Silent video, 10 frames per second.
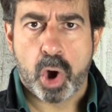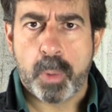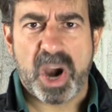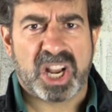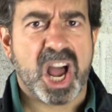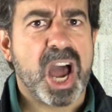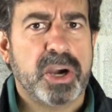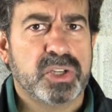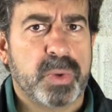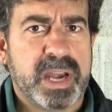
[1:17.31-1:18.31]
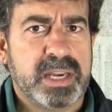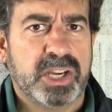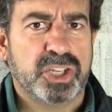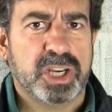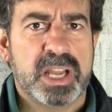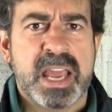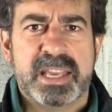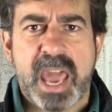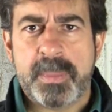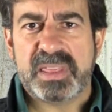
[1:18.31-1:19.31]
Omar Khadr's rendition
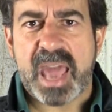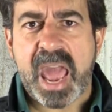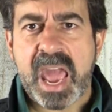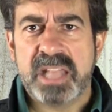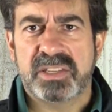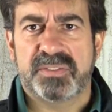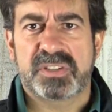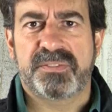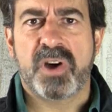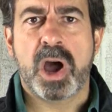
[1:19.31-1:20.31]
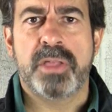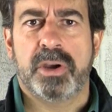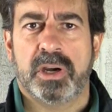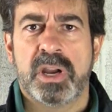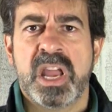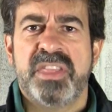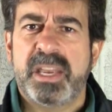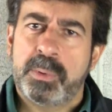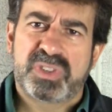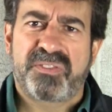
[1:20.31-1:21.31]
came at the hands of his father. Then
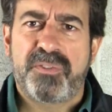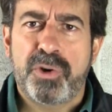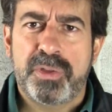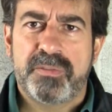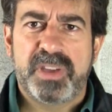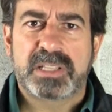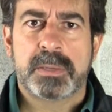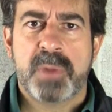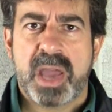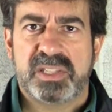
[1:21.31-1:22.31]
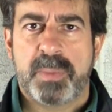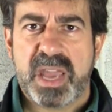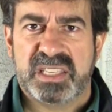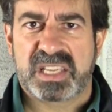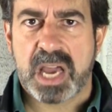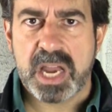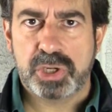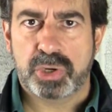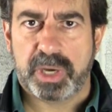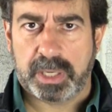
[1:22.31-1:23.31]
he was further victimized by his
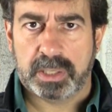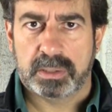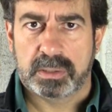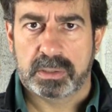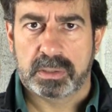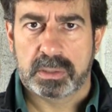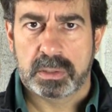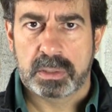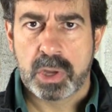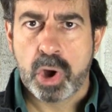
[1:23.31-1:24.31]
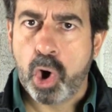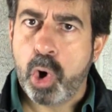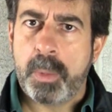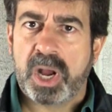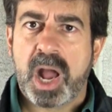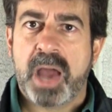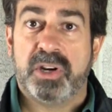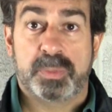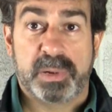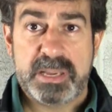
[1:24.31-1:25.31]
country. Omar
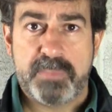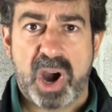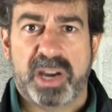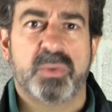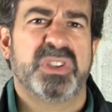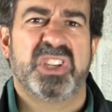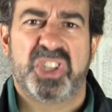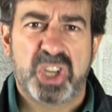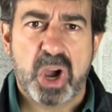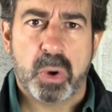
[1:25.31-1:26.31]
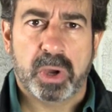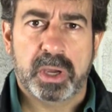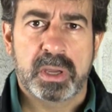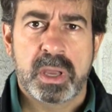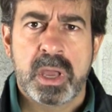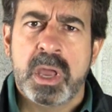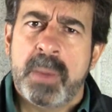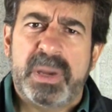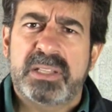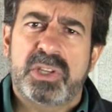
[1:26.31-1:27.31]
Khadr's plea bargain was a joke,
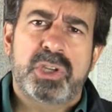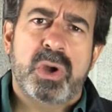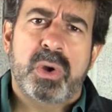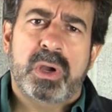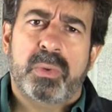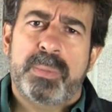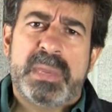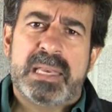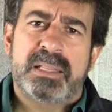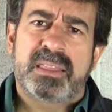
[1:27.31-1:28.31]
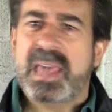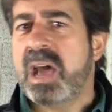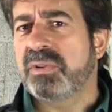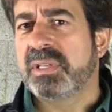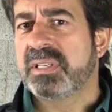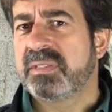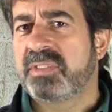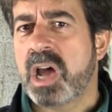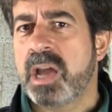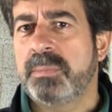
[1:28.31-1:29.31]
but it's a joke repeated thousands of
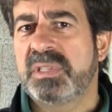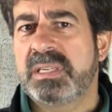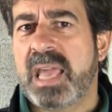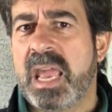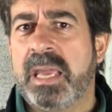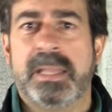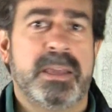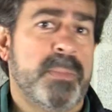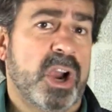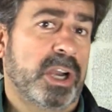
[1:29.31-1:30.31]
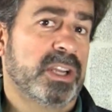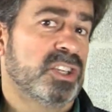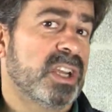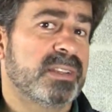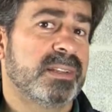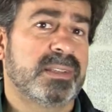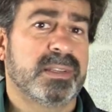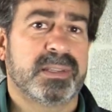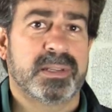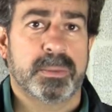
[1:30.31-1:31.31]
times a day in the American justice
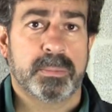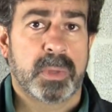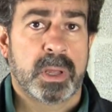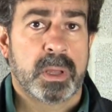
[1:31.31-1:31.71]
system.